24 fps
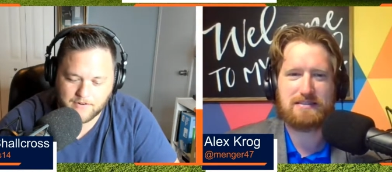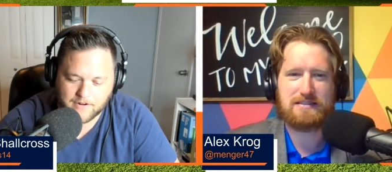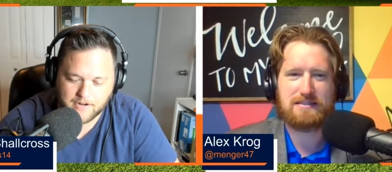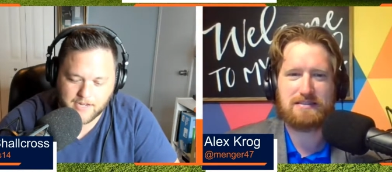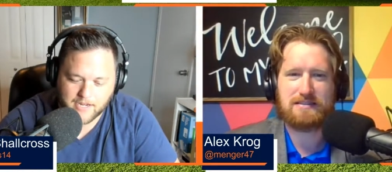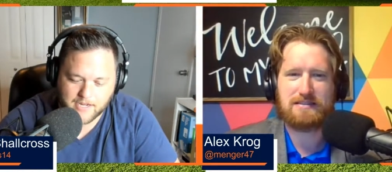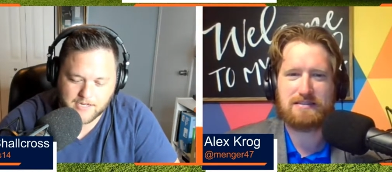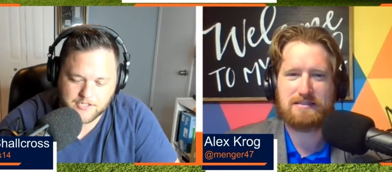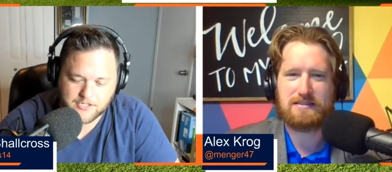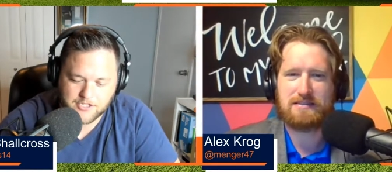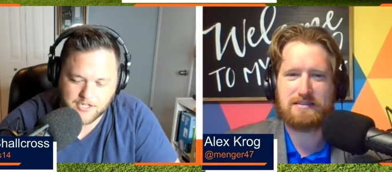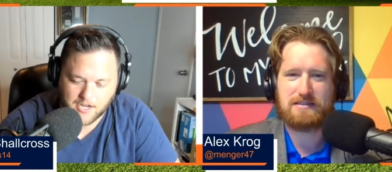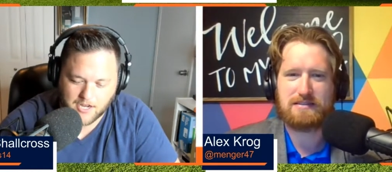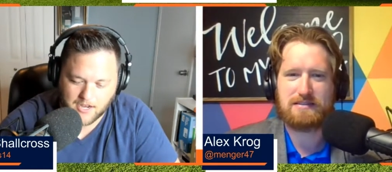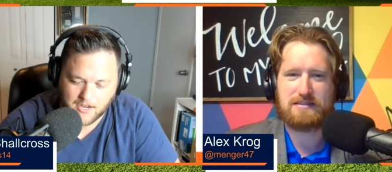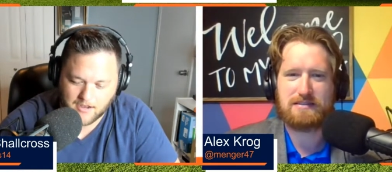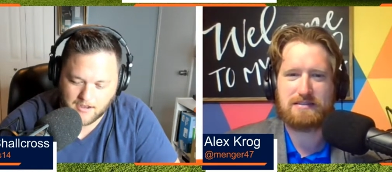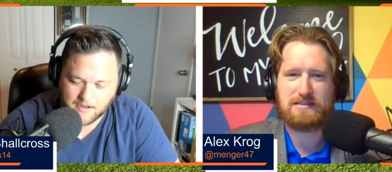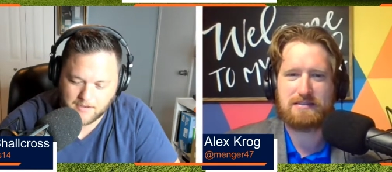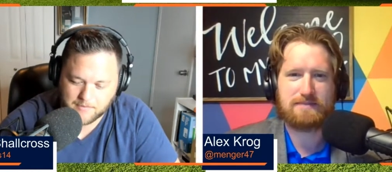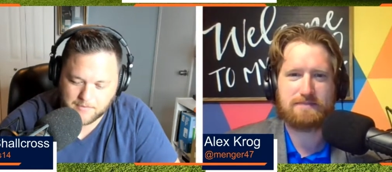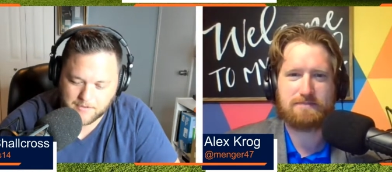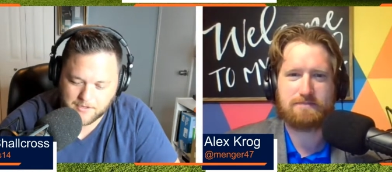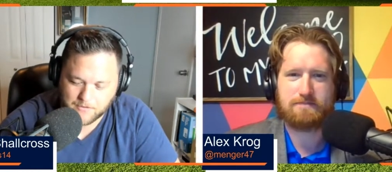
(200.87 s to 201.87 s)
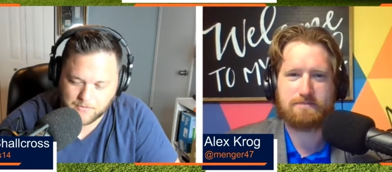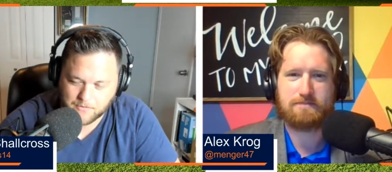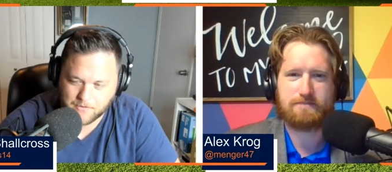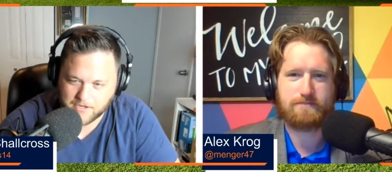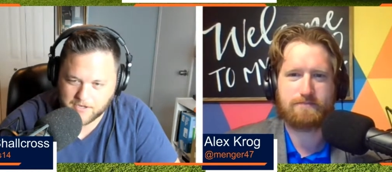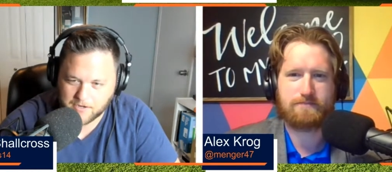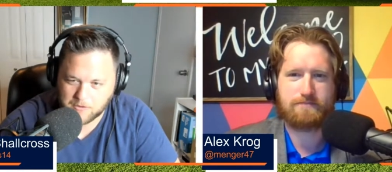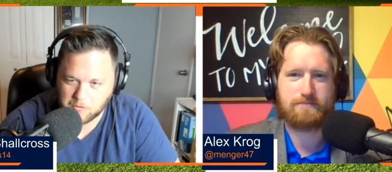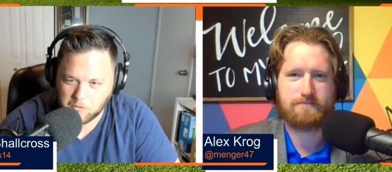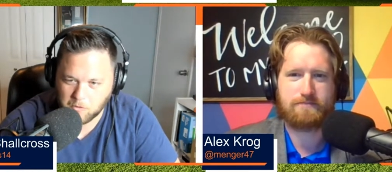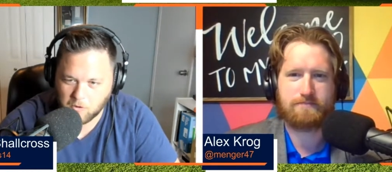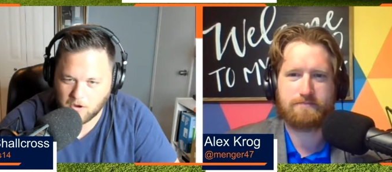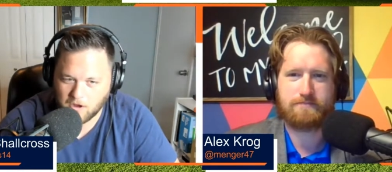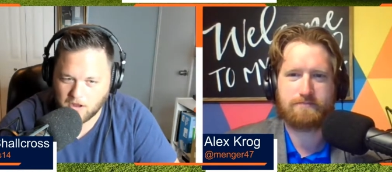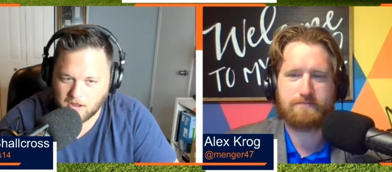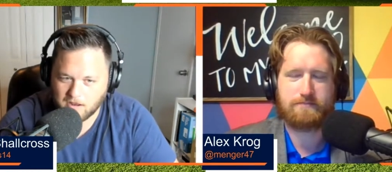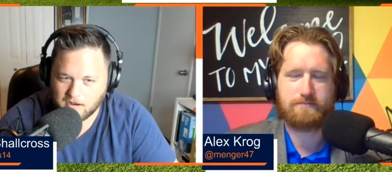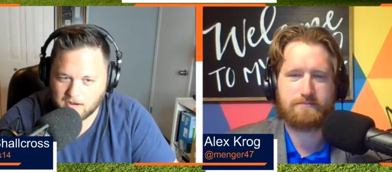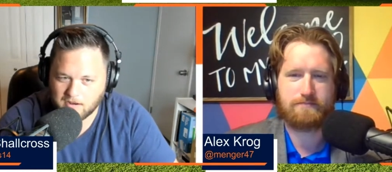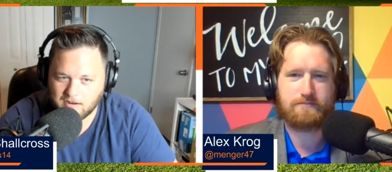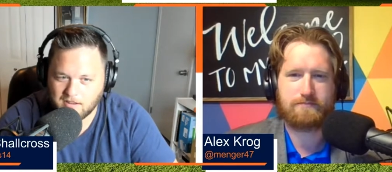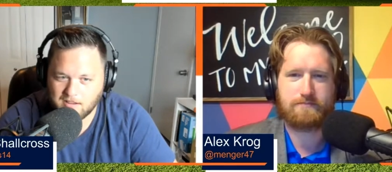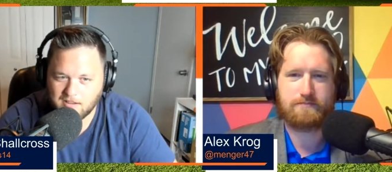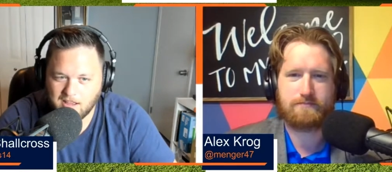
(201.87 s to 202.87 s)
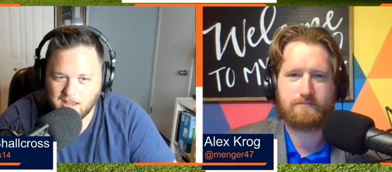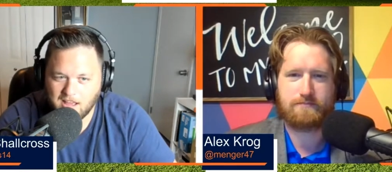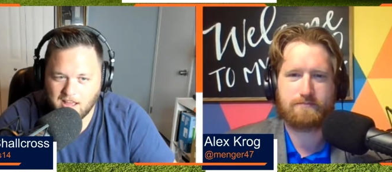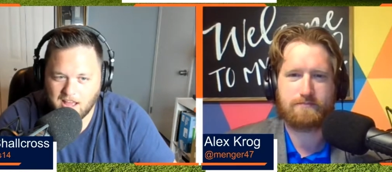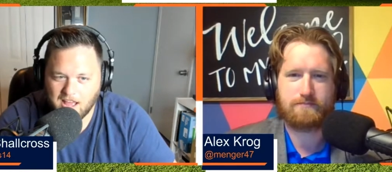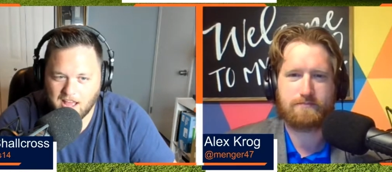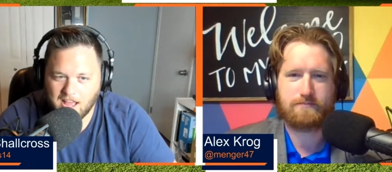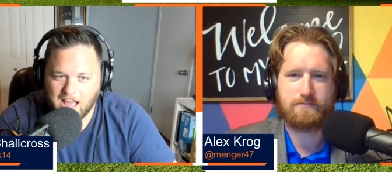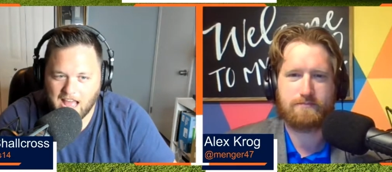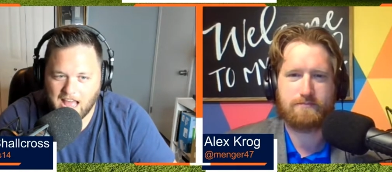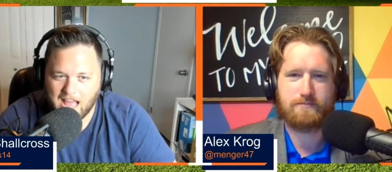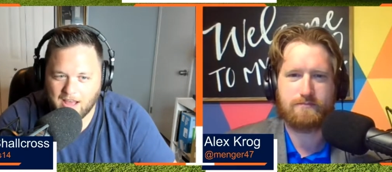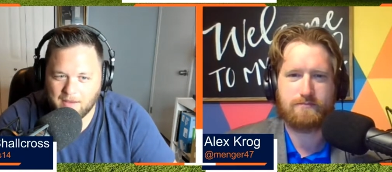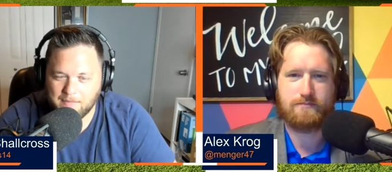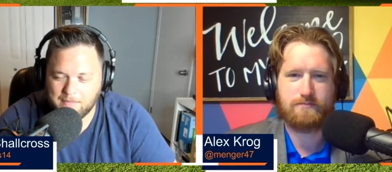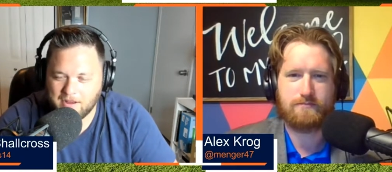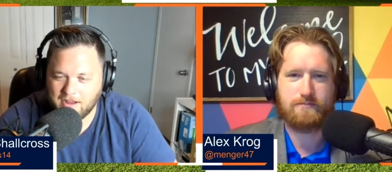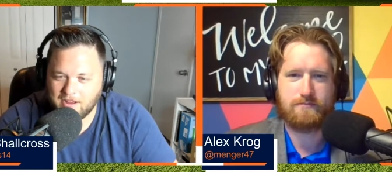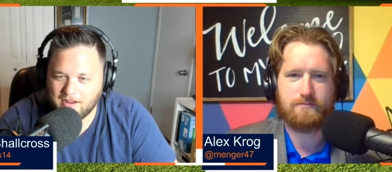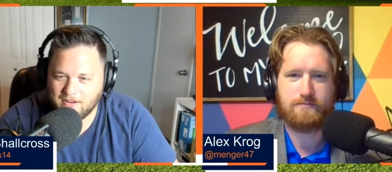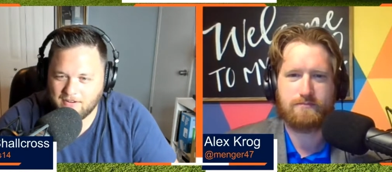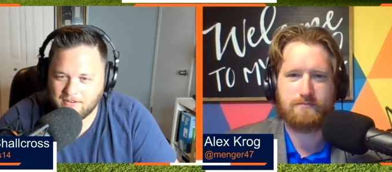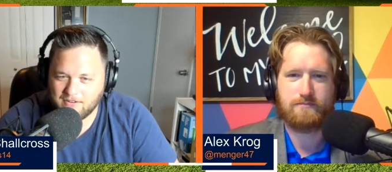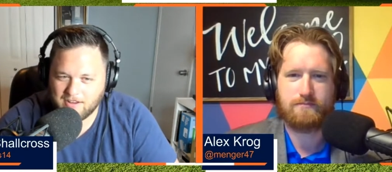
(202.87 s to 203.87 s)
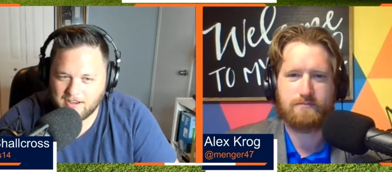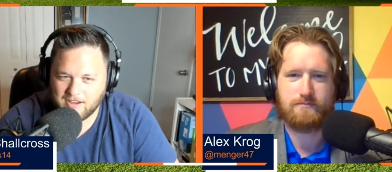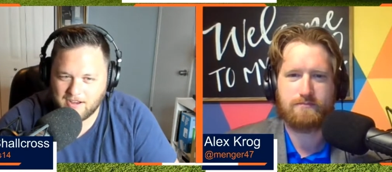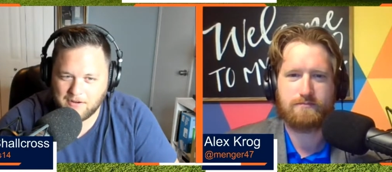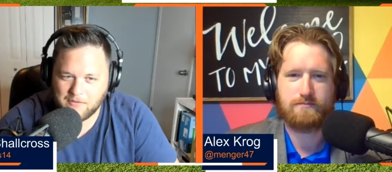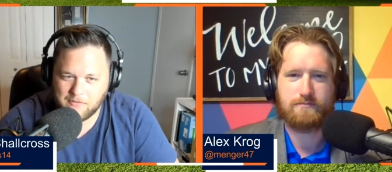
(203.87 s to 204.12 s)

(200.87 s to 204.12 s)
Speaker 1: Nick Chubb in week one. How about uh,